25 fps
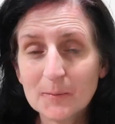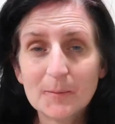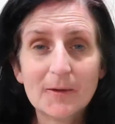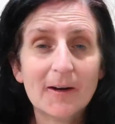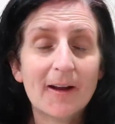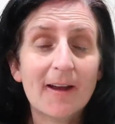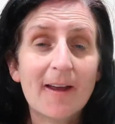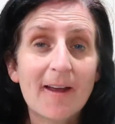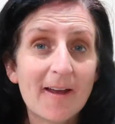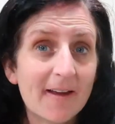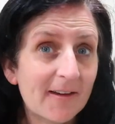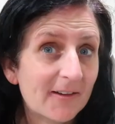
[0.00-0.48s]
but
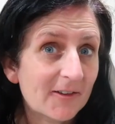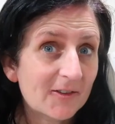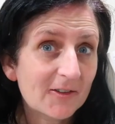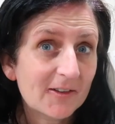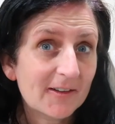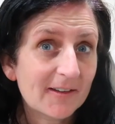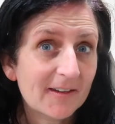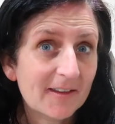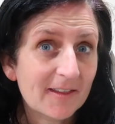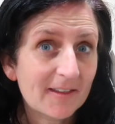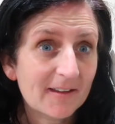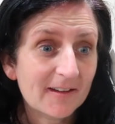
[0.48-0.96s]
I
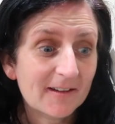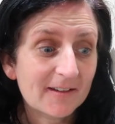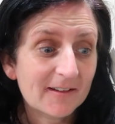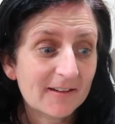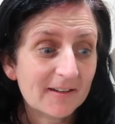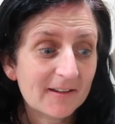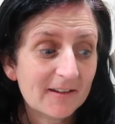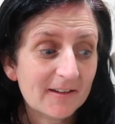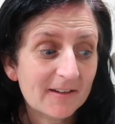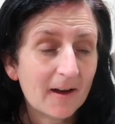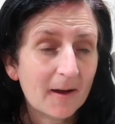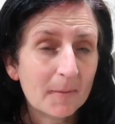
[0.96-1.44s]
actually
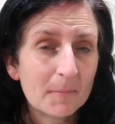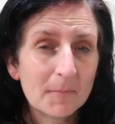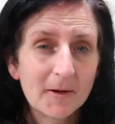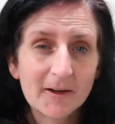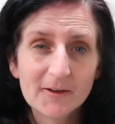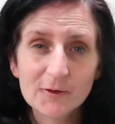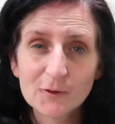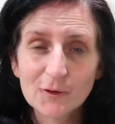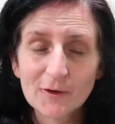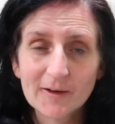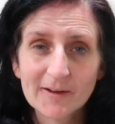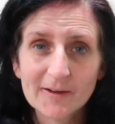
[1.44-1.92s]
think I
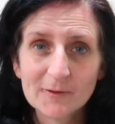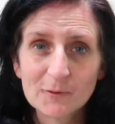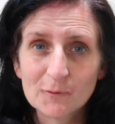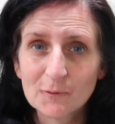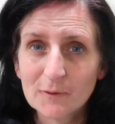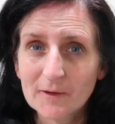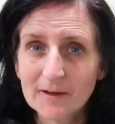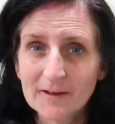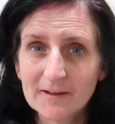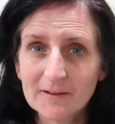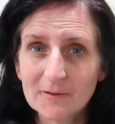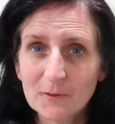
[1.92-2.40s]
might try and
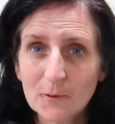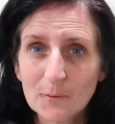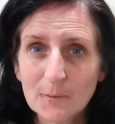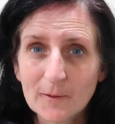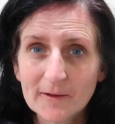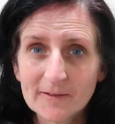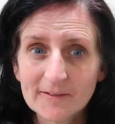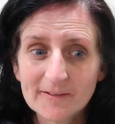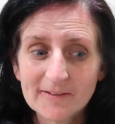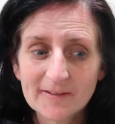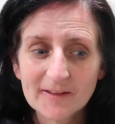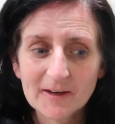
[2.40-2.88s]
read the
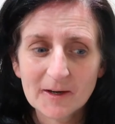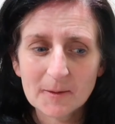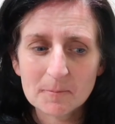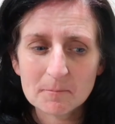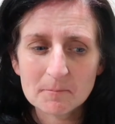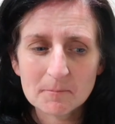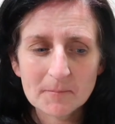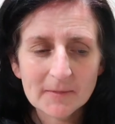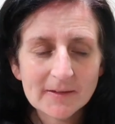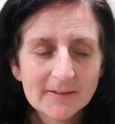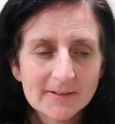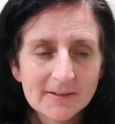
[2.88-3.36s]
ones that
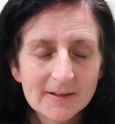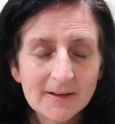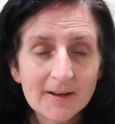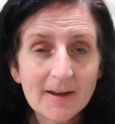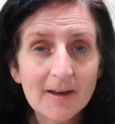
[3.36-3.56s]
I'm missing,